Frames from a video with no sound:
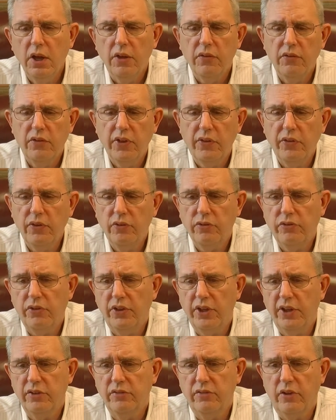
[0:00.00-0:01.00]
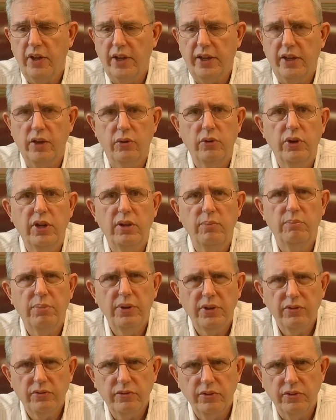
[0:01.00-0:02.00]
Then there's things like owning
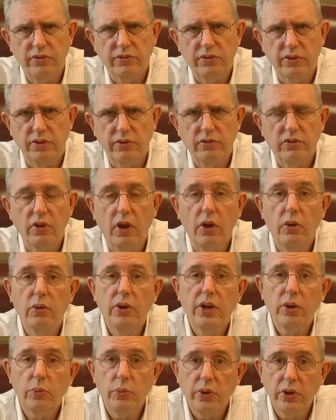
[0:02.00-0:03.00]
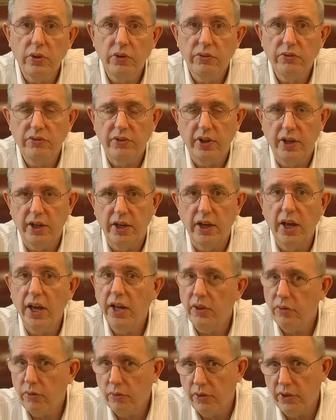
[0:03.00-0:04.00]
businesses, owning real estate
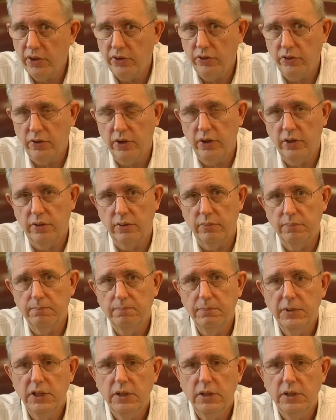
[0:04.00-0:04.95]
other than your home.